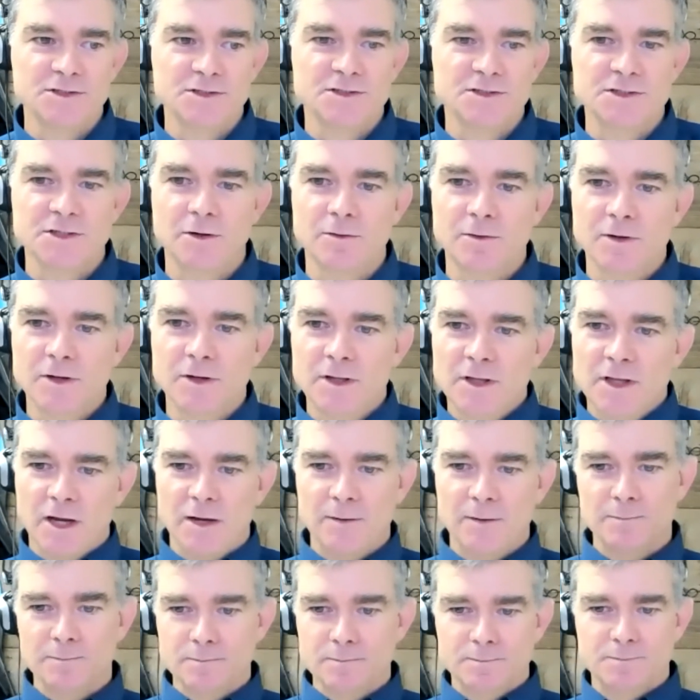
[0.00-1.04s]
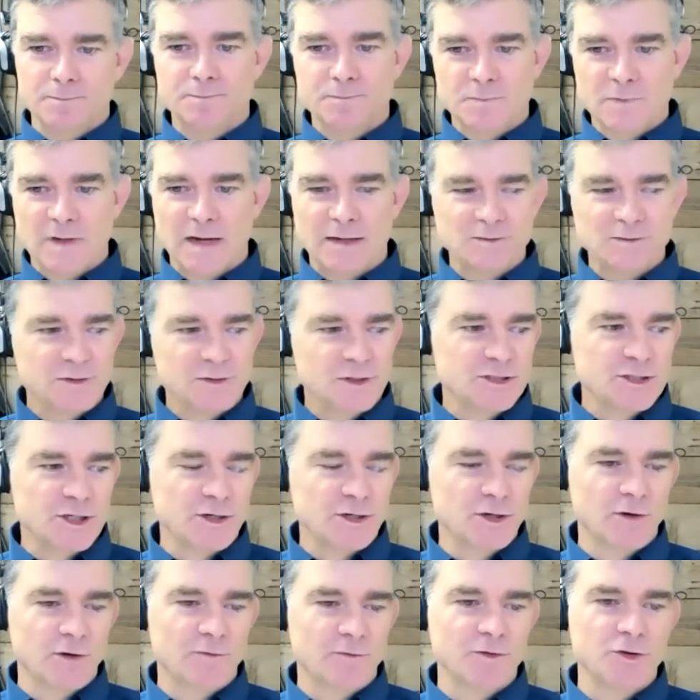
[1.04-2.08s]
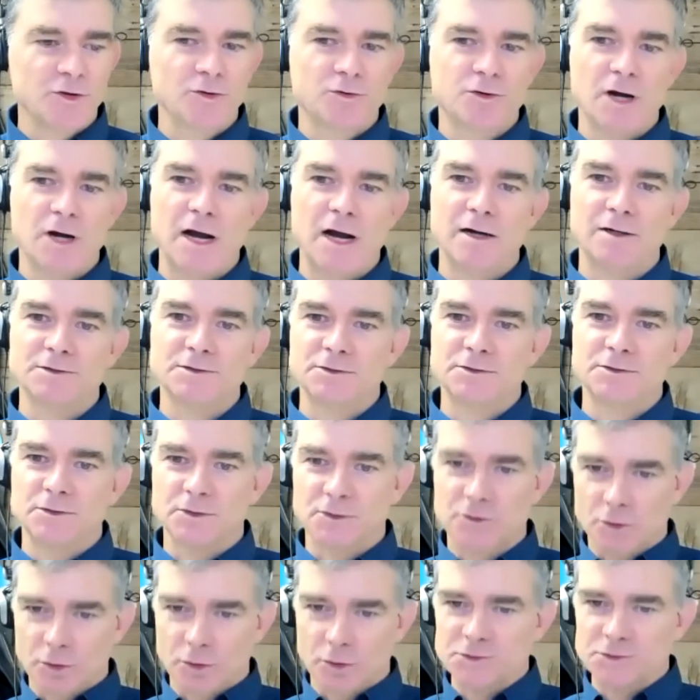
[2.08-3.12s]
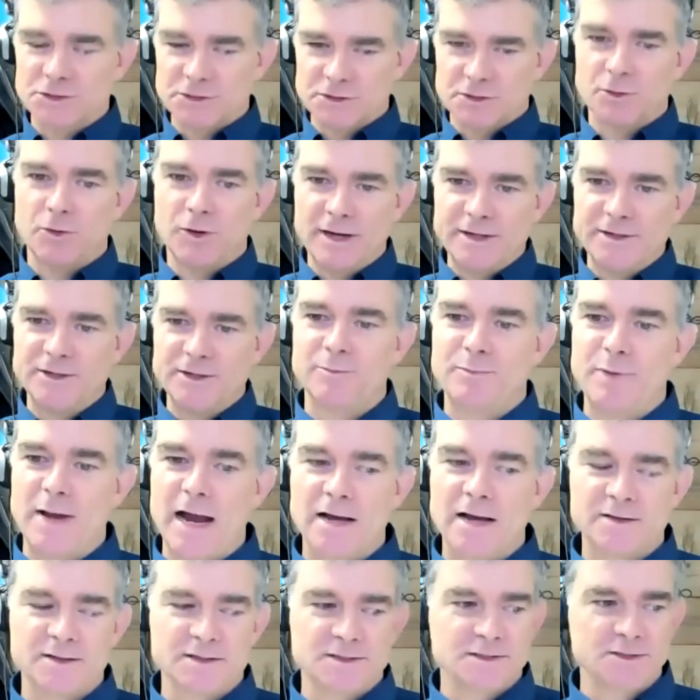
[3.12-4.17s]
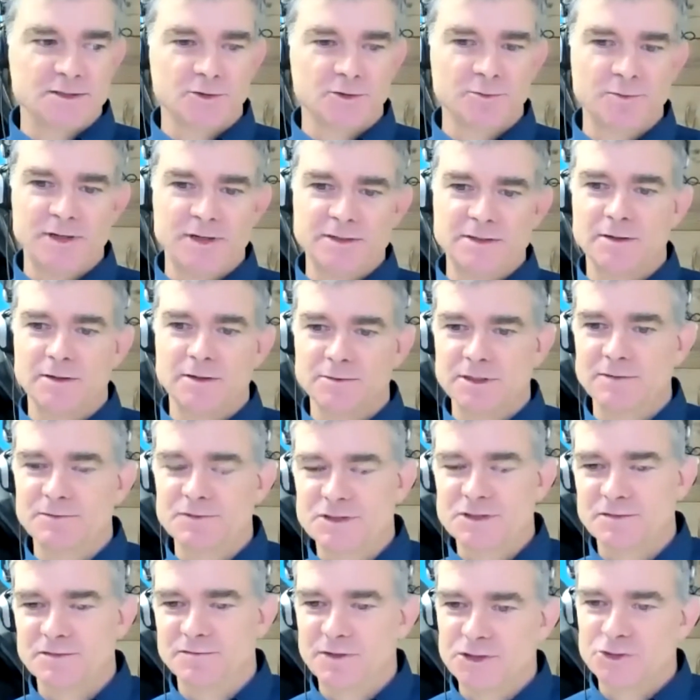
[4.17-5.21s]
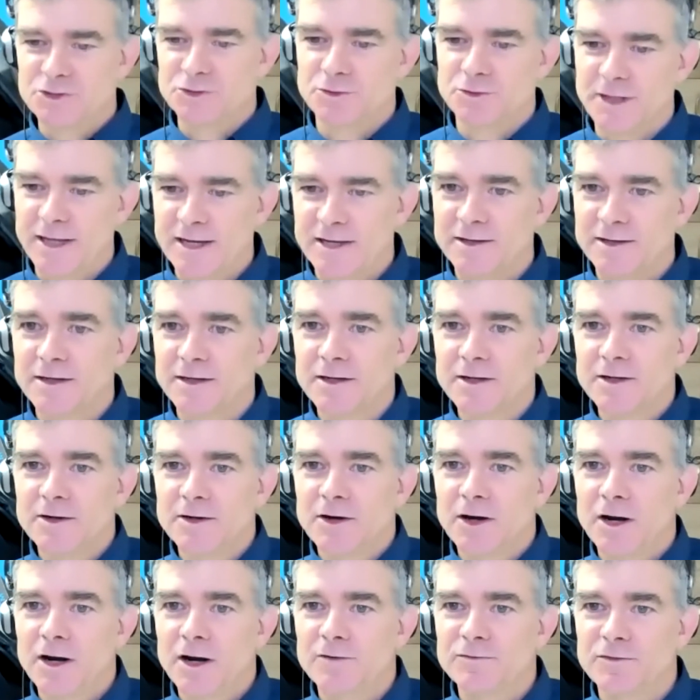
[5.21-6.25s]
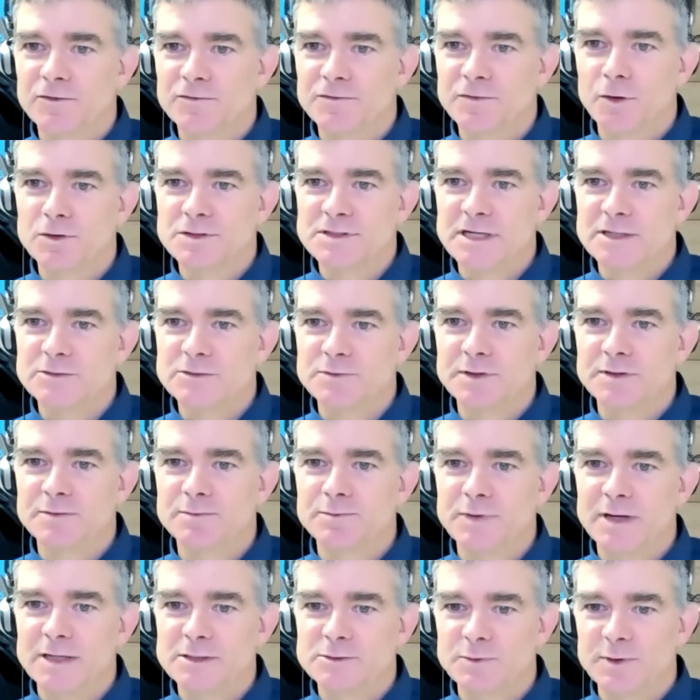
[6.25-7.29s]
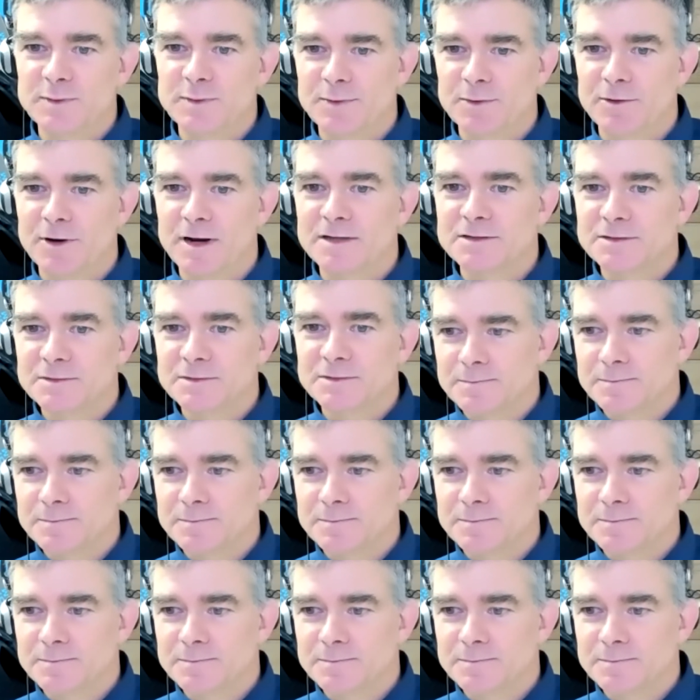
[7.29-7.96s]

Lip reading: So I'm going to turn it over to you, Cole, to go ahead and unpack this a little bit, and I'll give us a visual aid for folks as we progress.